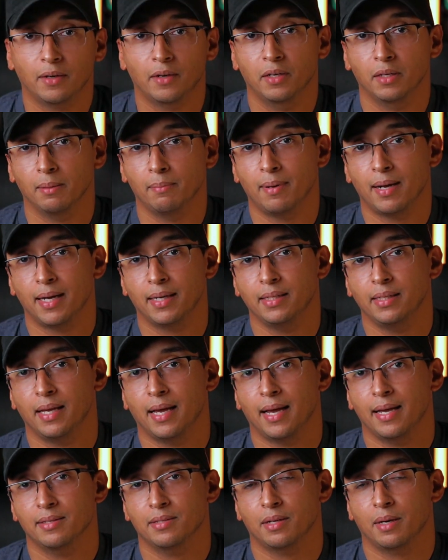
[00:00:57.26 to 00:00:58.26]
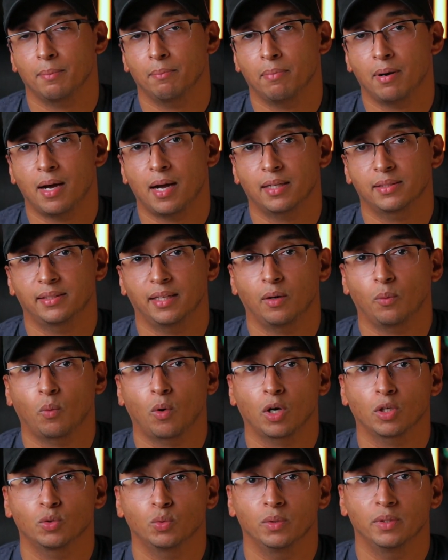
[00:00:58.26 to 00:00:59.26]
Killerbody has on a box that it
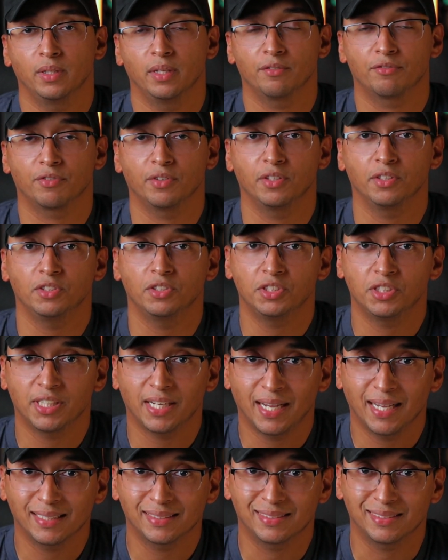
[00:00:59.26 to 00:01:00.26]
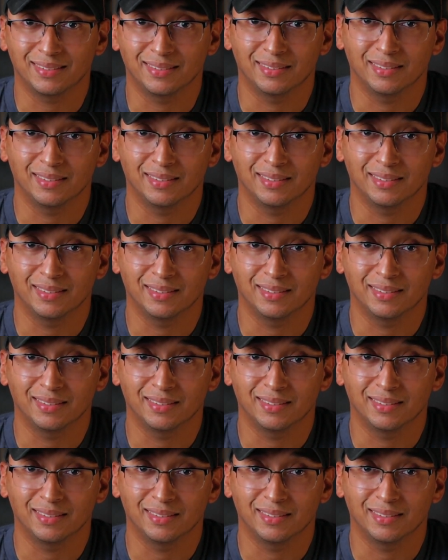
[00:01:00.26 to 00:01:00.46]
works with different chassis.